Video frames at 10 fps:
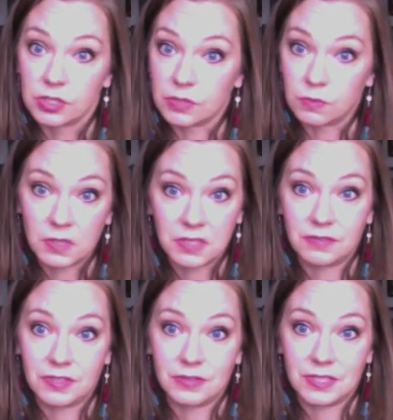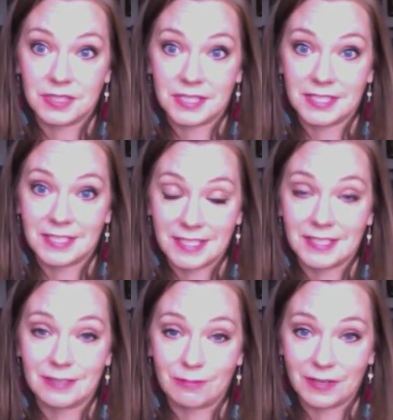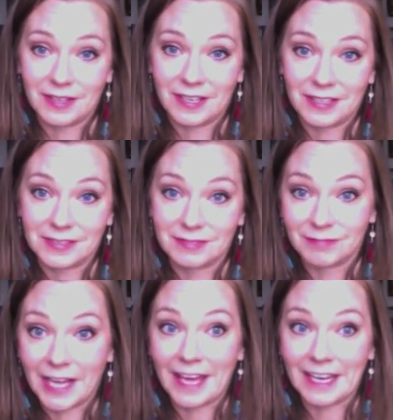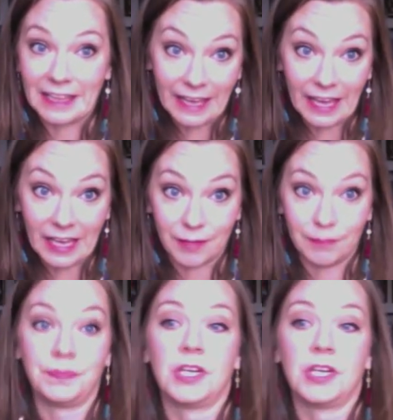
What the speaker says: just one of those instances where they're ahead of the game.